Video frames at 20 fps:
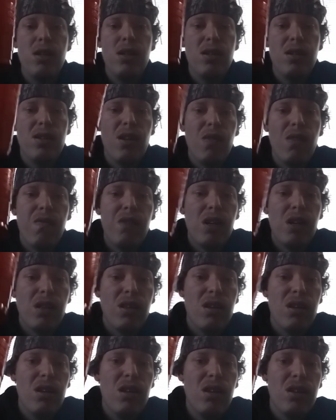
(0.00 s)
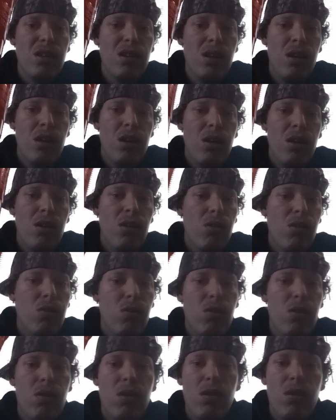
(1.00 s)
stuff like this
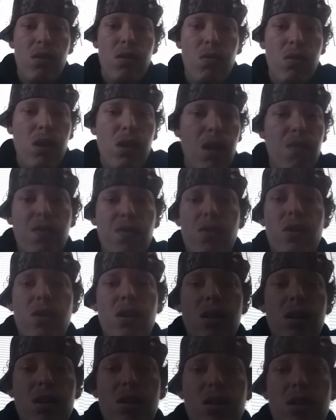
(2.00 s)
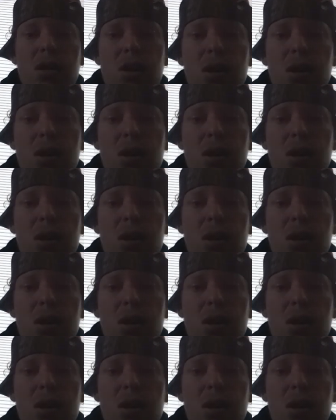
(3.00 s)
or whatever it is,